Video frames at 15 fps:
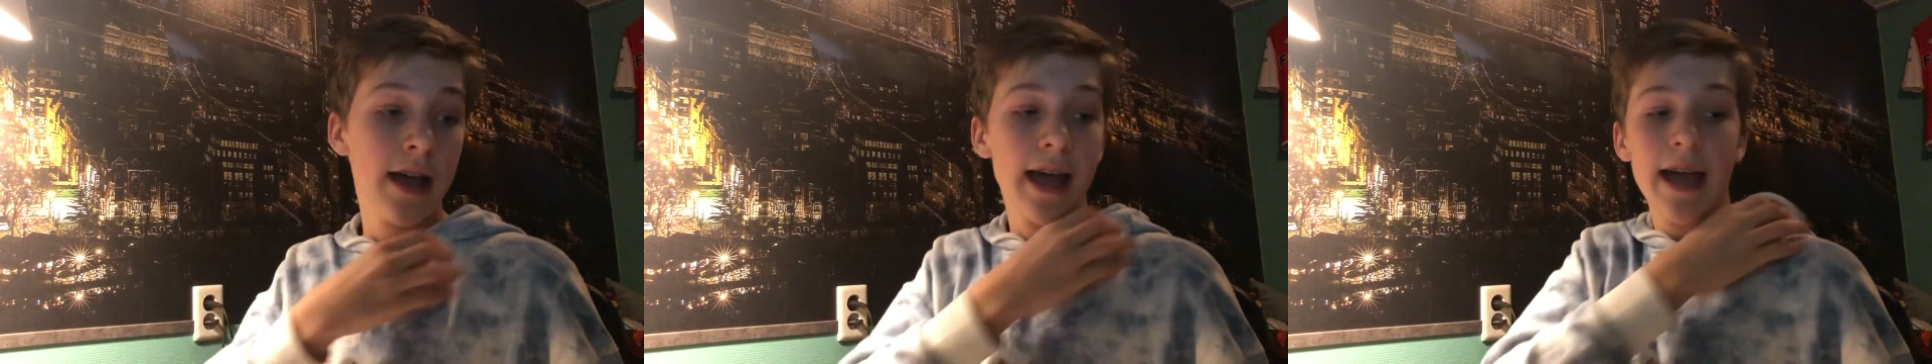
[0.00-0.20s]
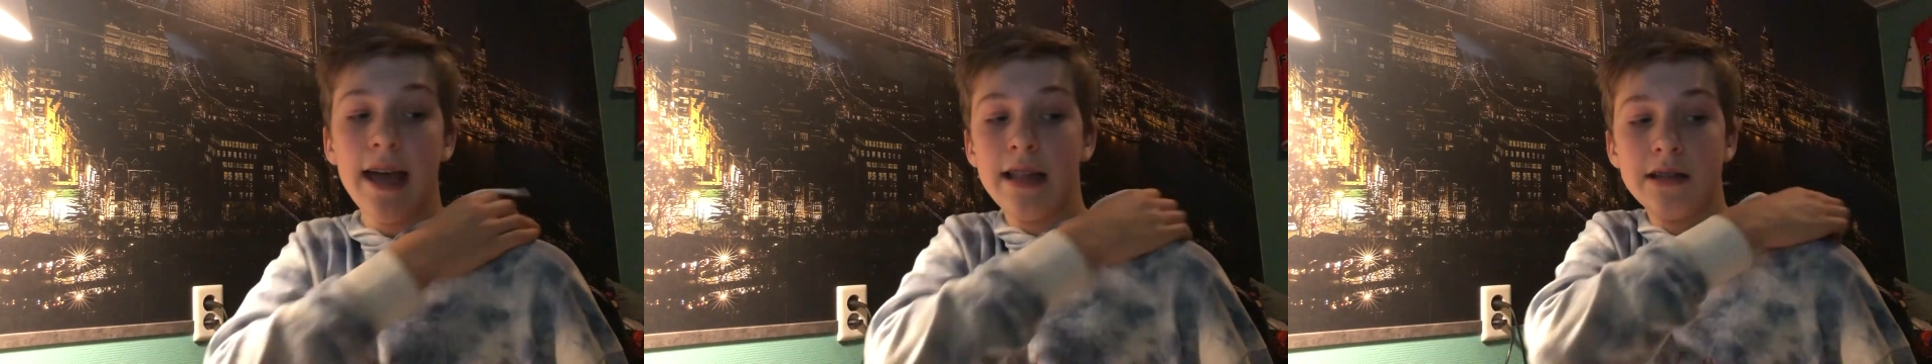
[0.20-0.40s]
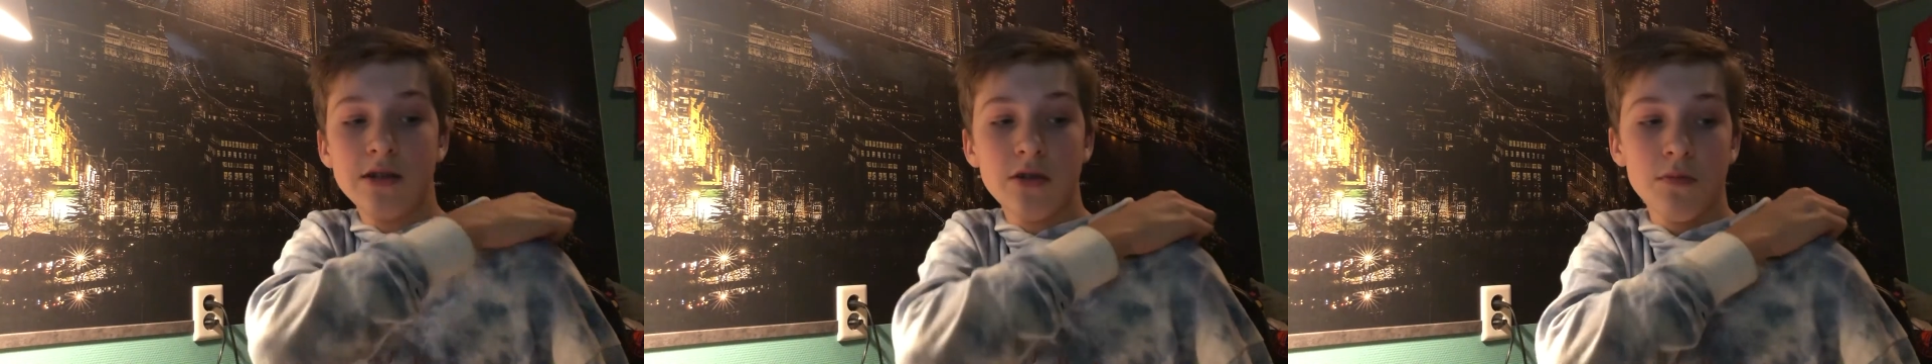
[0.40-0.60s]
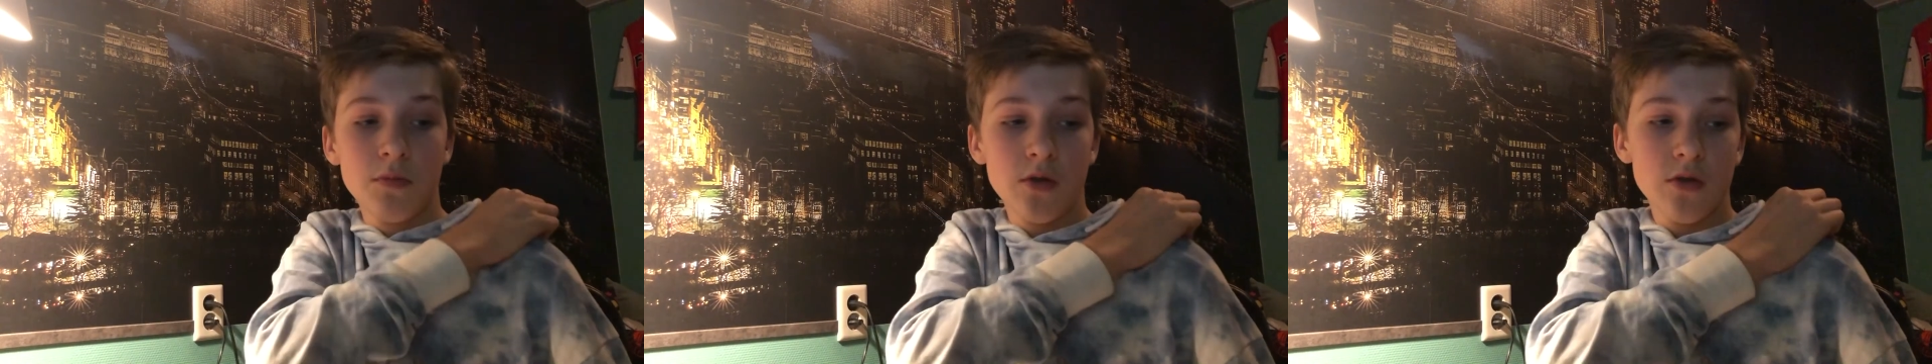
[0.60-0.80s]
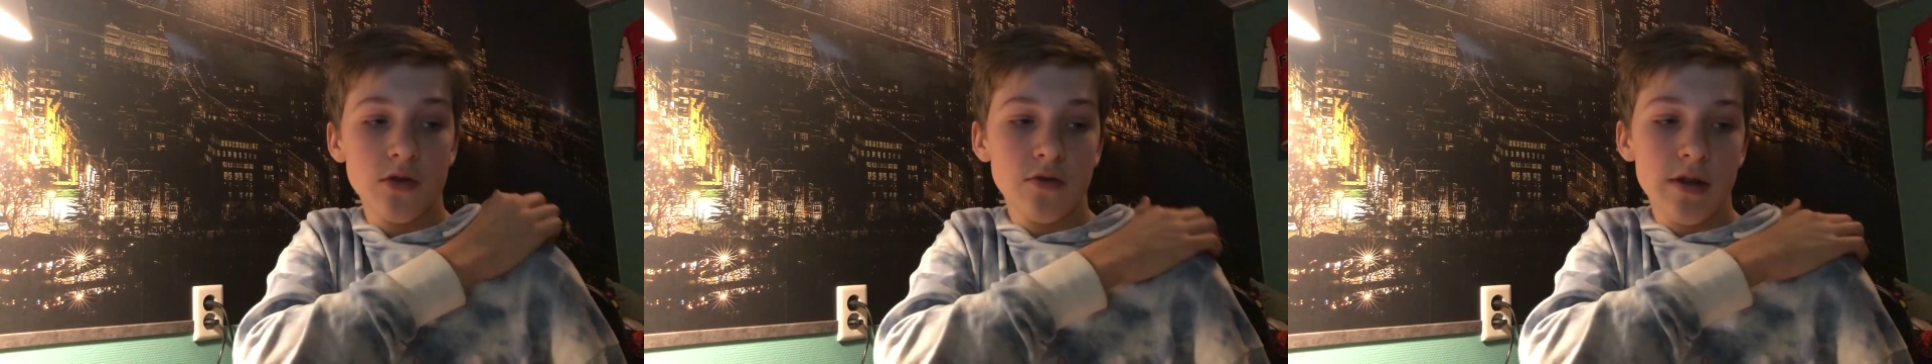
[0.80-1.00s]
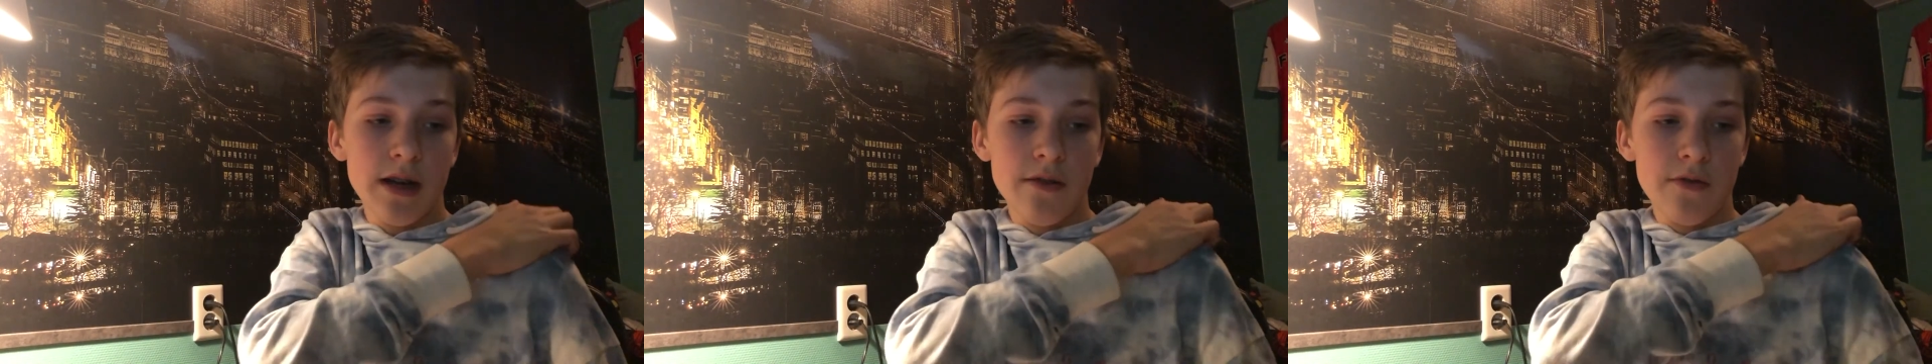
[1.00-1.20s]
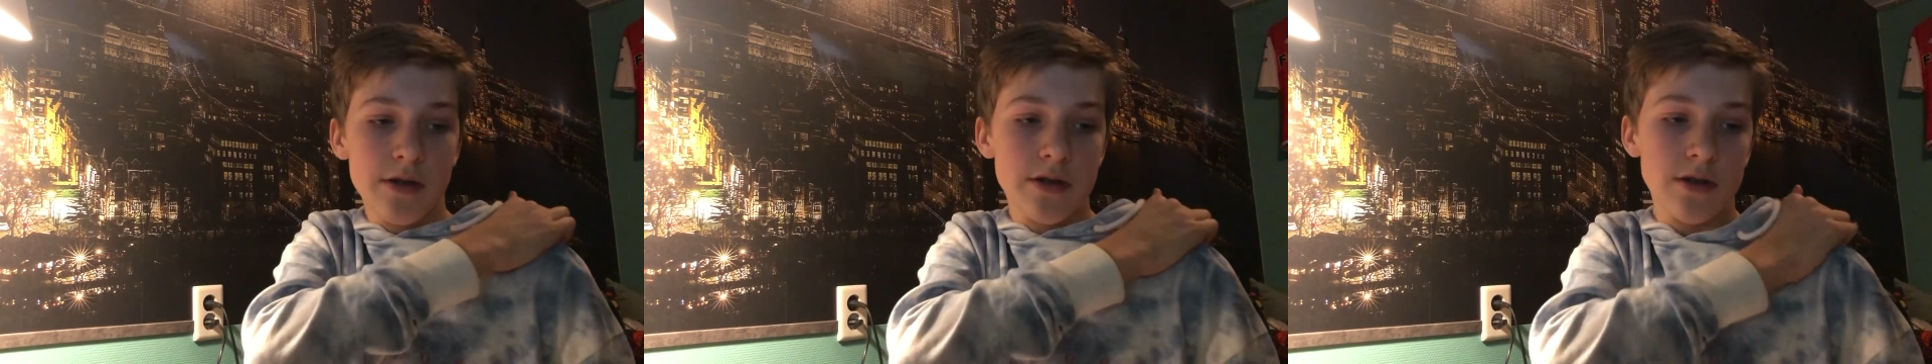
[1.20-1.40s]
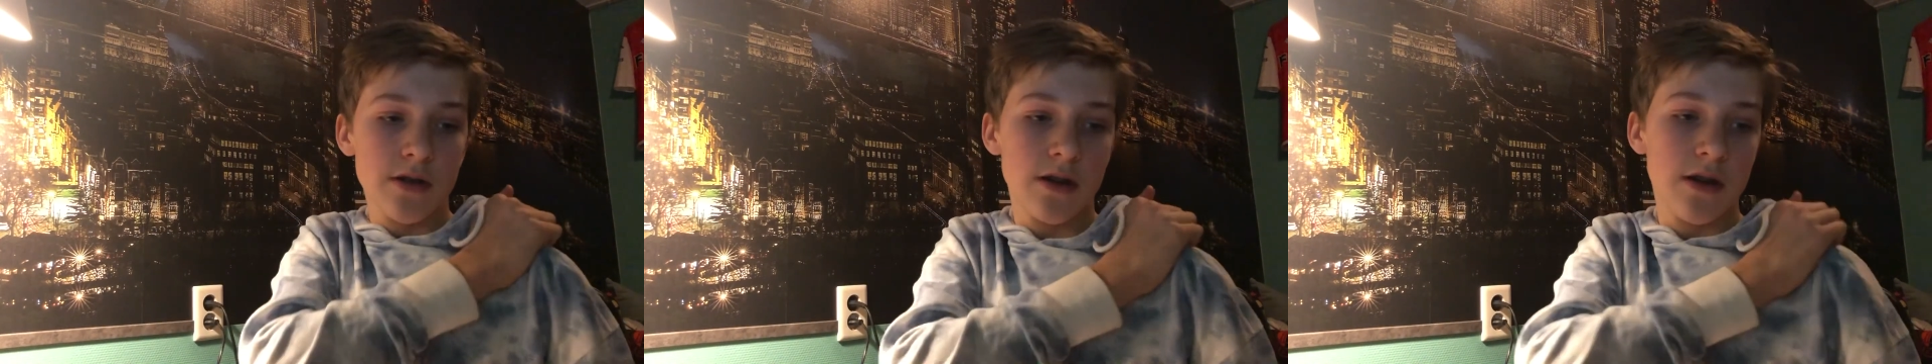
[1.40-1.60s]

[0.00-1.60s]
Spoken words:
And some more drivers,